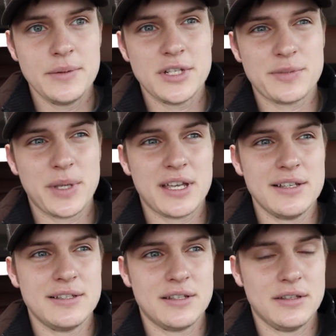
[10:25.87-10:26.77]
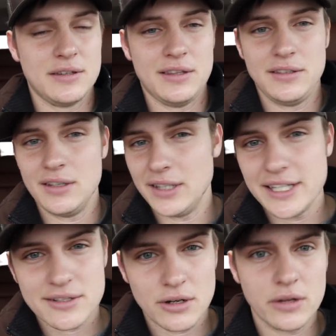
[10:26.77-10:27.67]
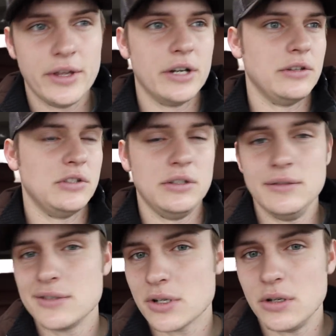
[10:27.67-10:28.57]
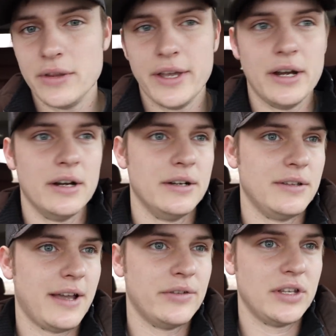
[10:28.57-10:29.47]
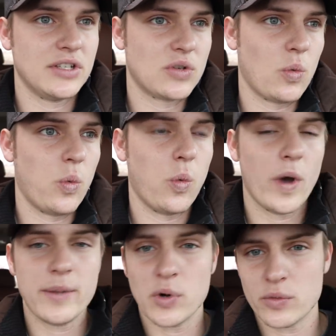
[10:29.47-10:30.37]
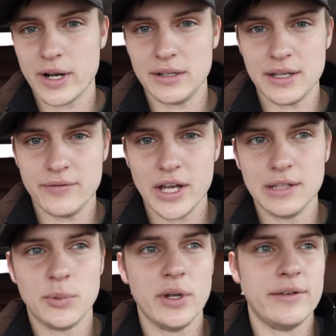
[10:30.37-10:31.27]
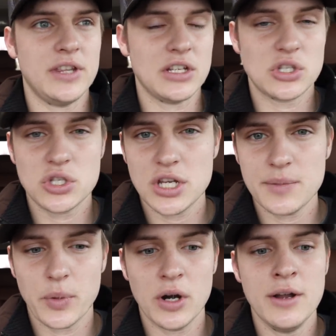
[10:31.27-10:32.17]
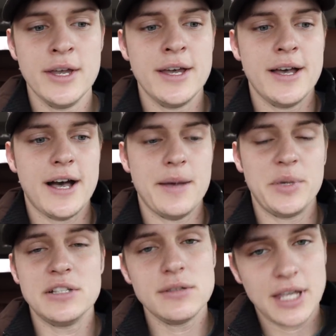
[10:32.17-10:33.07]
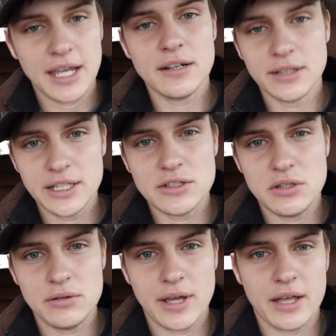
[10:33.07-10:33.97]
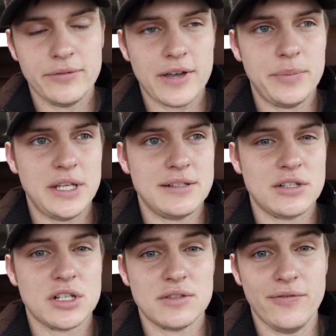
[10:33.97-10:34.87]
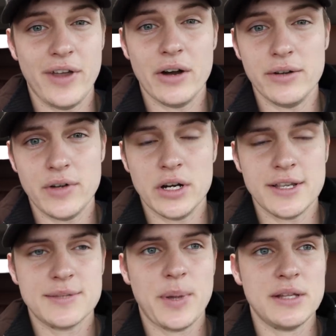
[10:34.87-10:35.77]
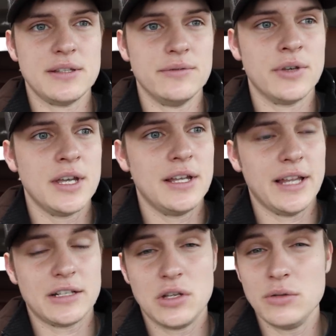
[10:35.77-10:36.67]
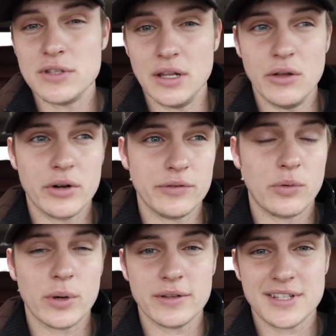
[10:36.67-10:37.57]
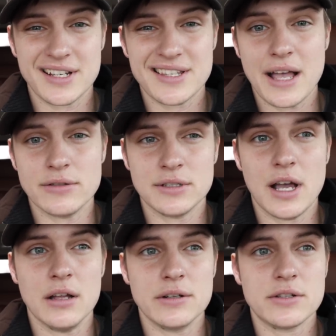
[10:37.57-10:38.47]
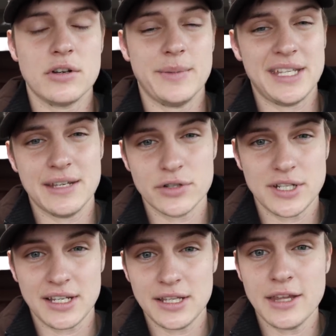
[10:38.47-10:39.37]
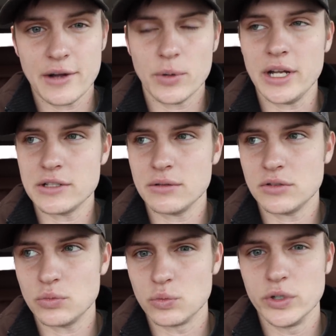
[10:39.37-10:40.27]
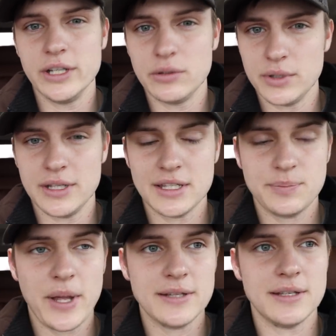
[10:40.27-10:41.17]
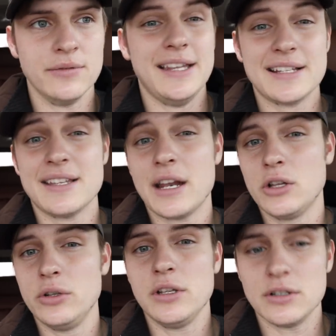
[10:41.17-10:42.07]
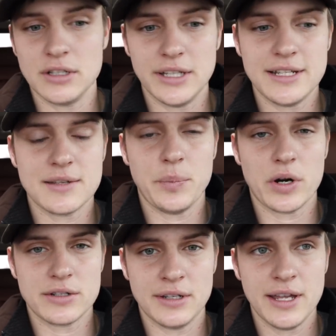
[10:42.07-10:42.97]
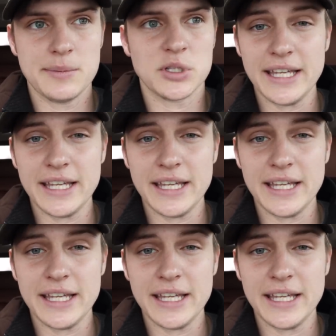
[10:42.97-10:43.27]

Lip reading: just because the deletes are all there, the tunes are all there, everything's way more readily available, everything's cheaper, because you can delete and tune L5Ps, it's just very, very expensive. Like tunes alone are $4,000 to $6,000, you know what I mean, give or take in that range. So it's really, really expensive, and that's not including your deletes and parts and labor.